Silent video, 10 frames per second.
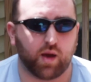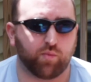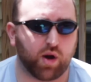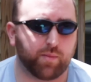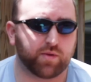
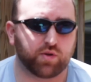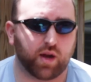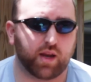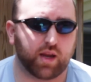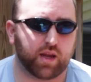And proper
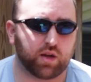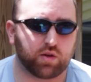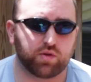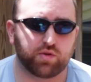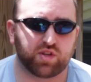training
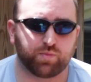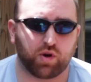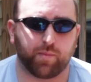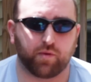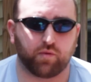includes
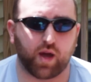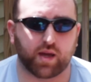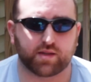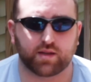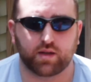proper
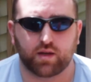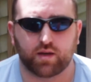rest.